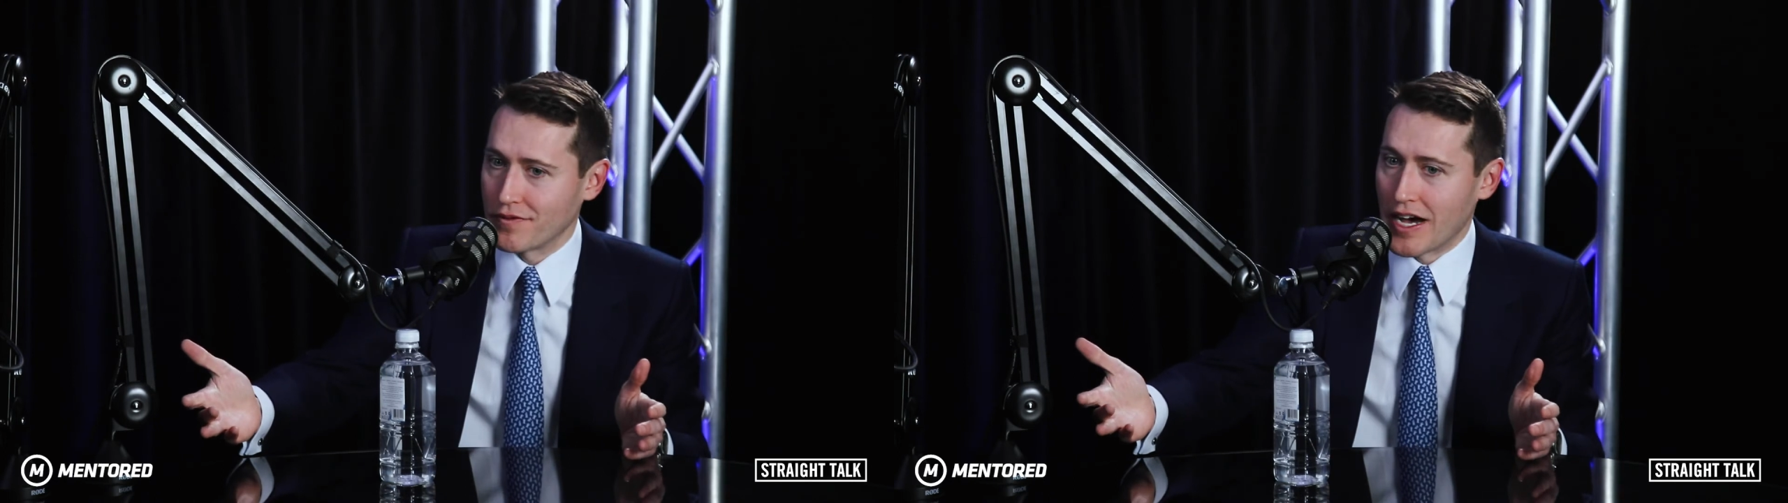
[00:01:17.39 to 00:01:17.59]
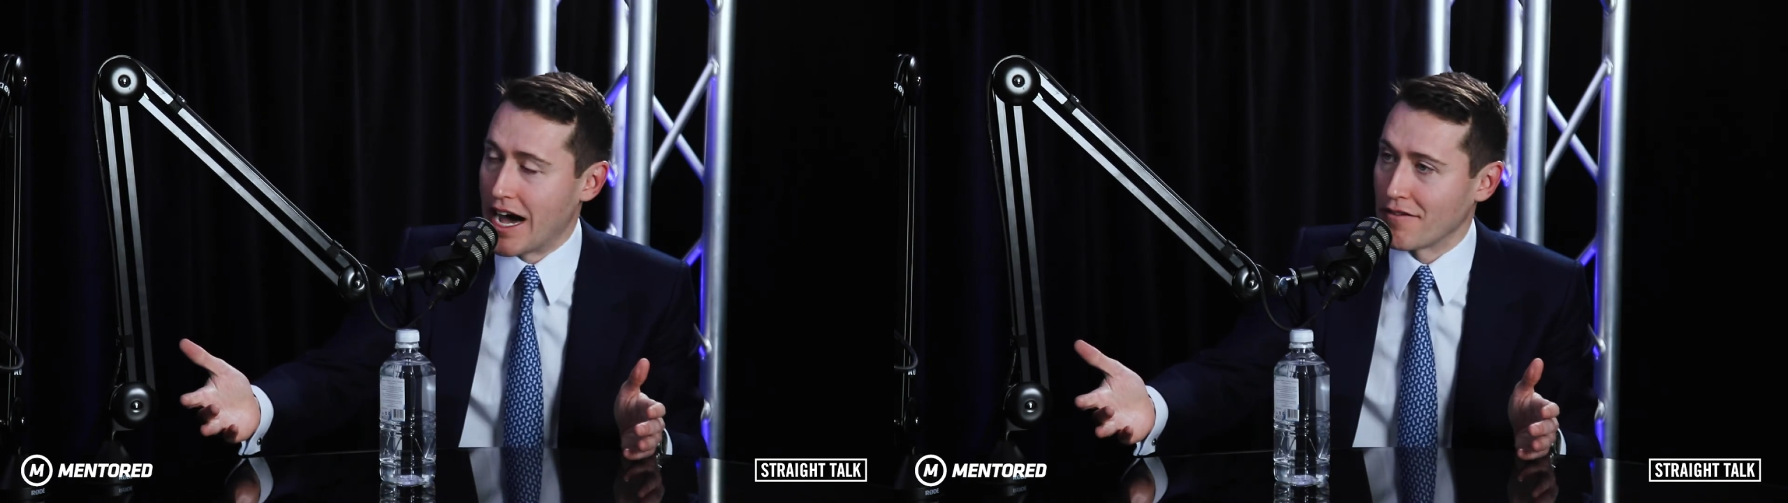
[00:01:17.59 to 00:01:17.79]

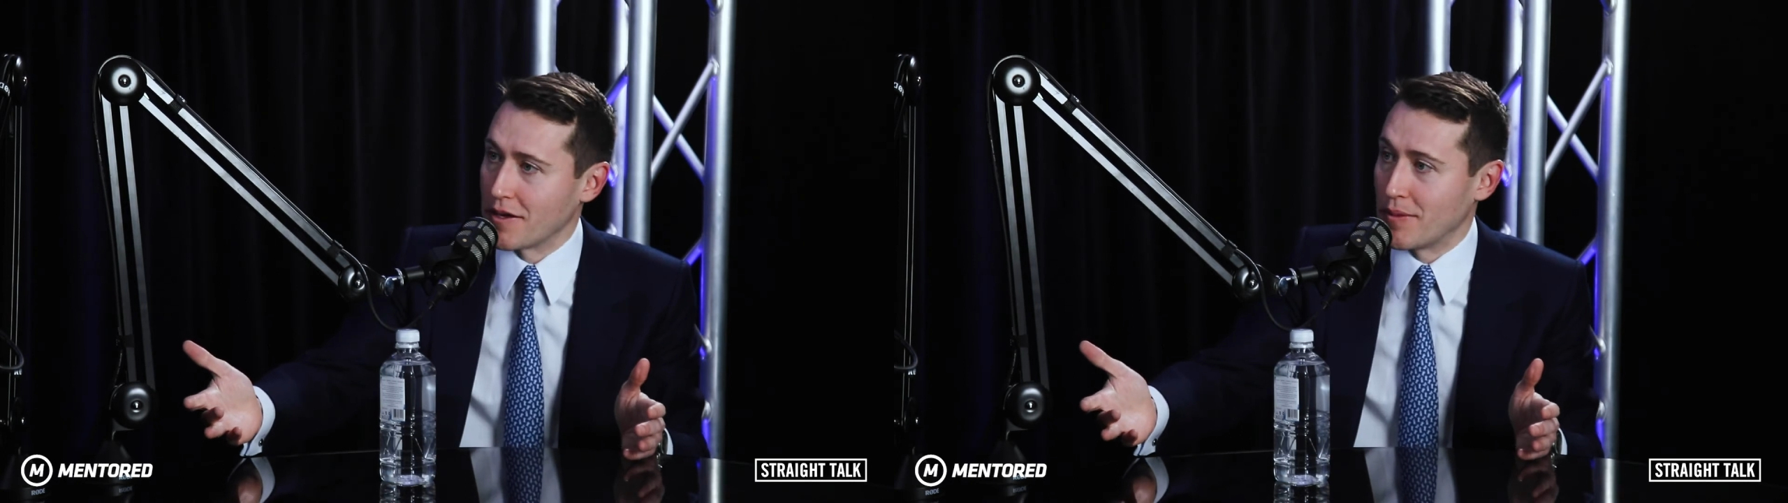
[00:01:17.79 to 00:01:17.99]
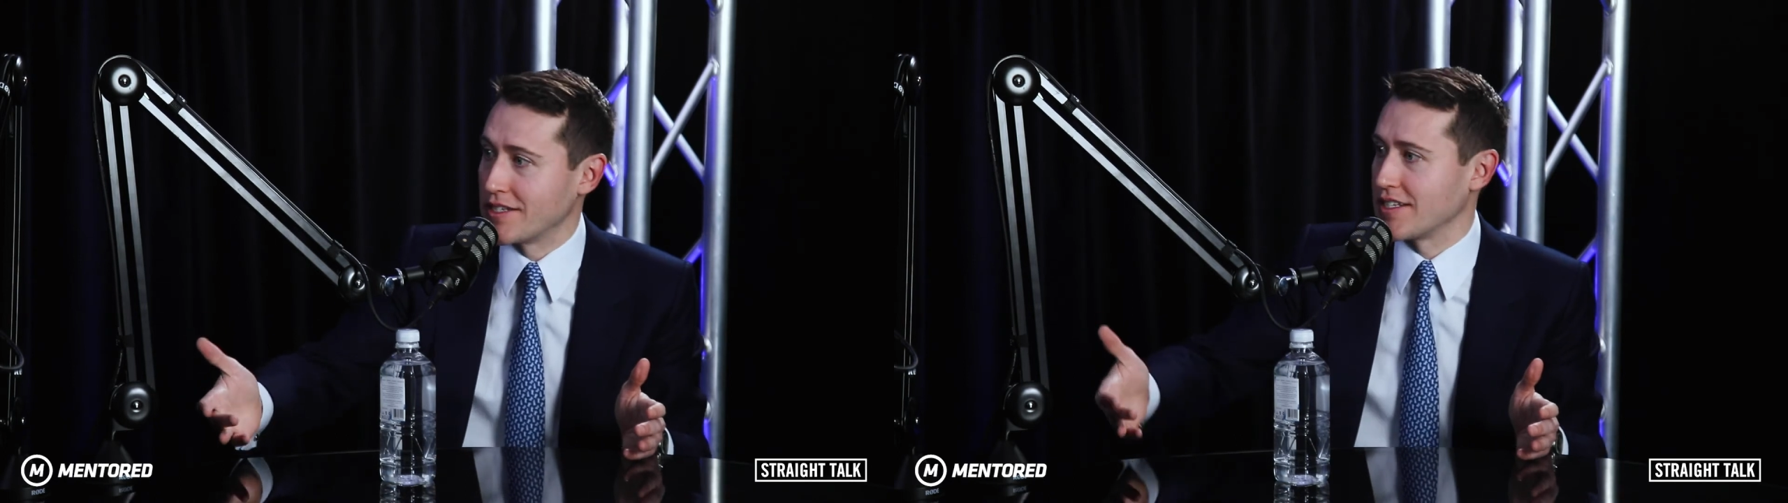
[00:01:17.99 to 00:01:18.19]
for half
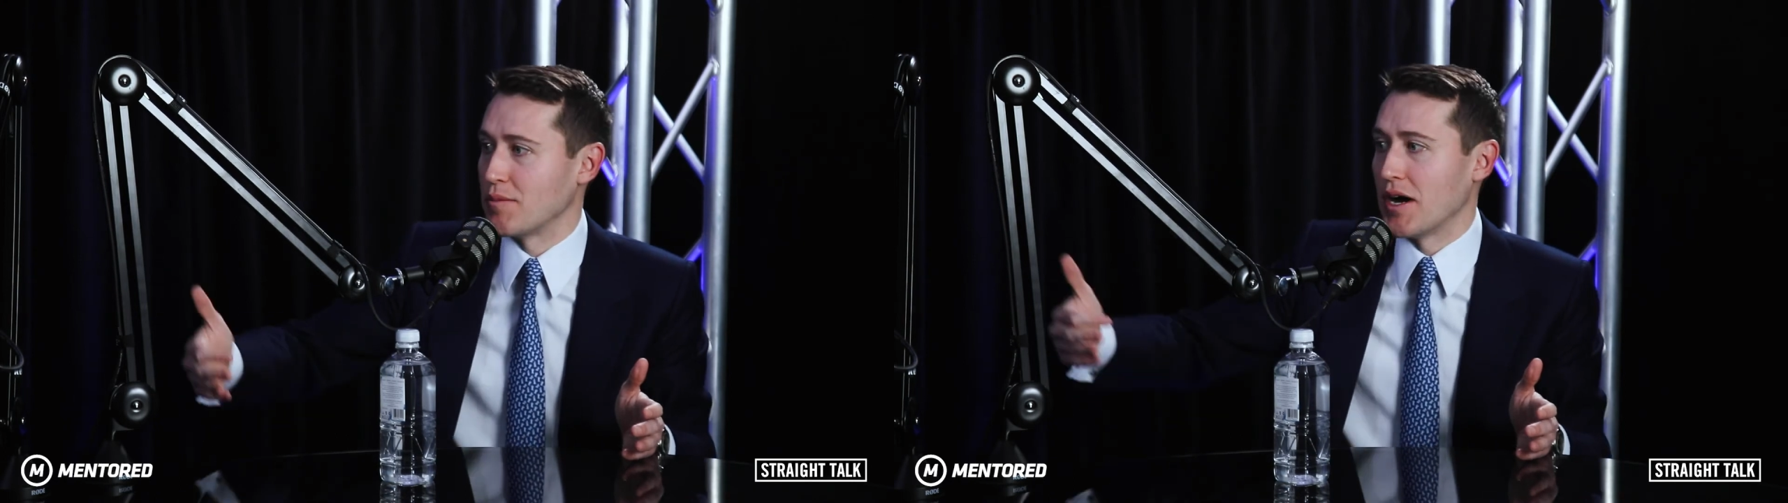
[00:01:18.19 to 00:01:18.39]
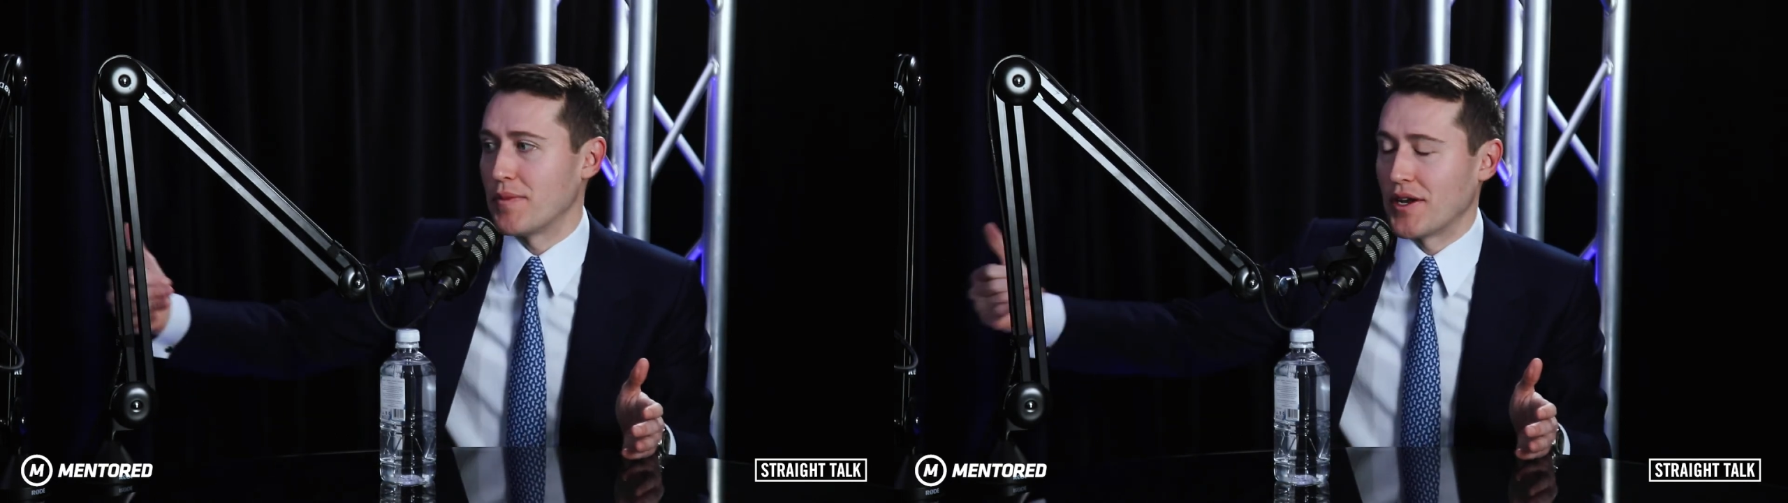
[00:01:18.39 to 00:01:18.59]
their bets and
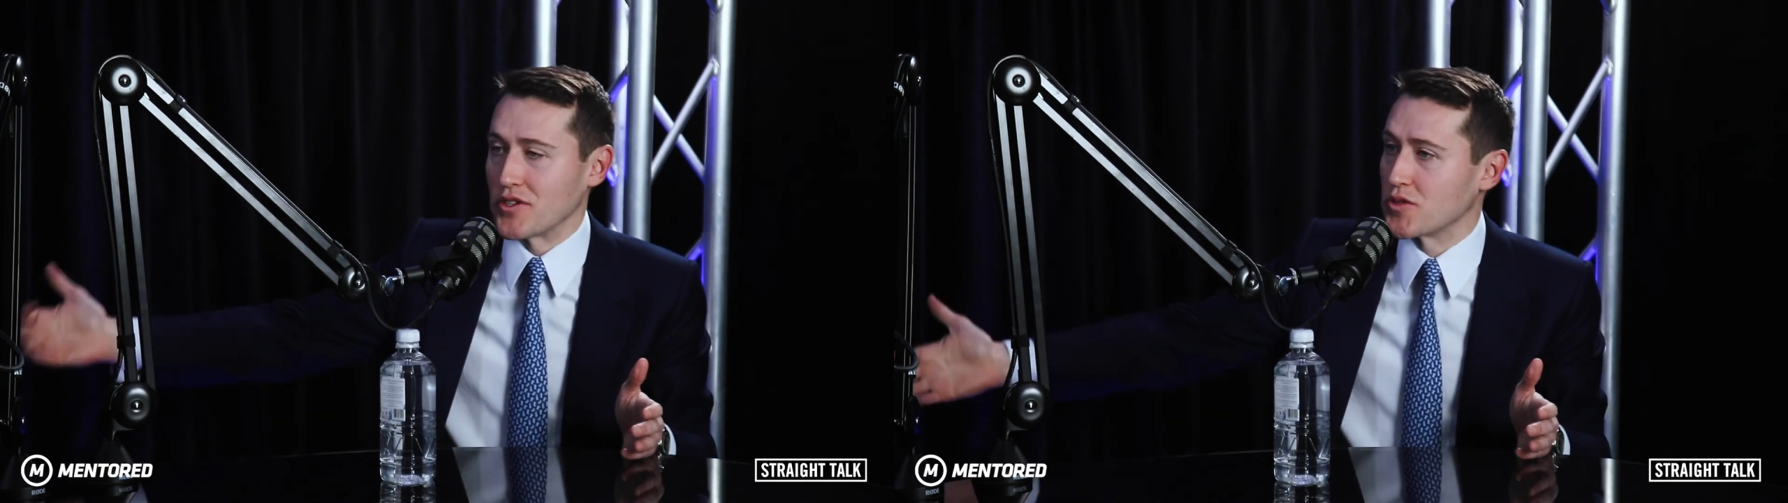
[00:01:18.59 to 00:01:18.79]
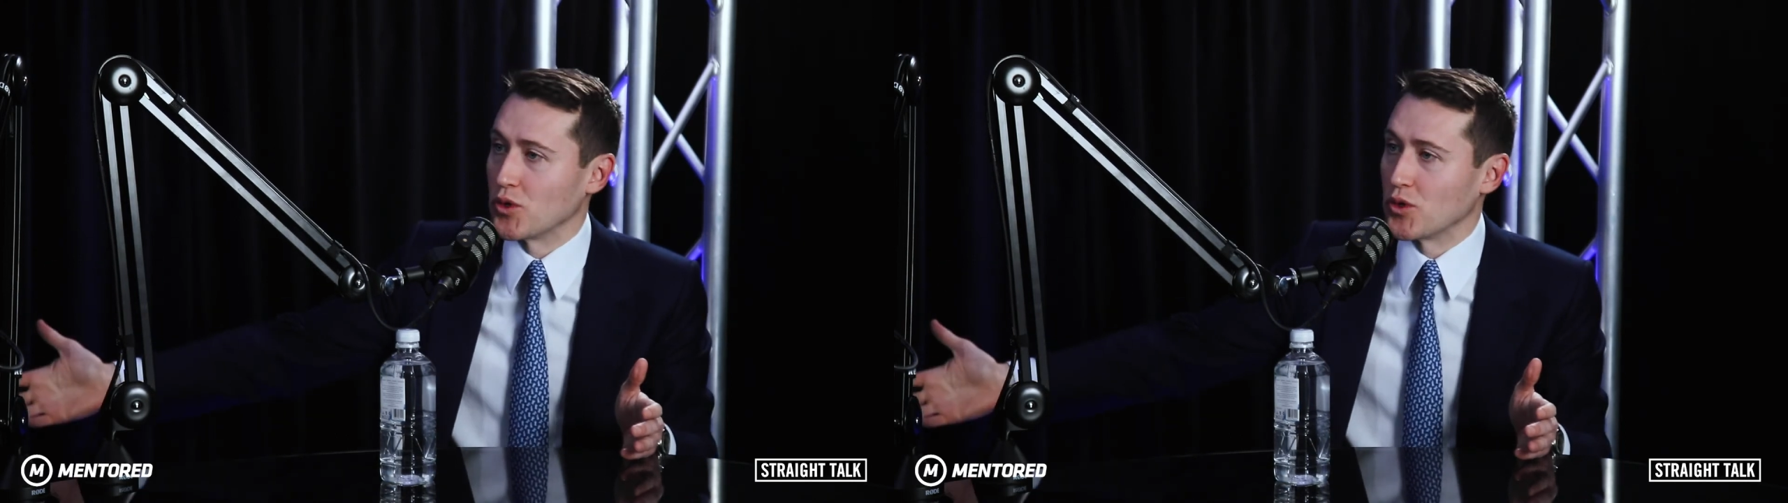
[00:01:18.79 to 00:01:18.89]
they might bet on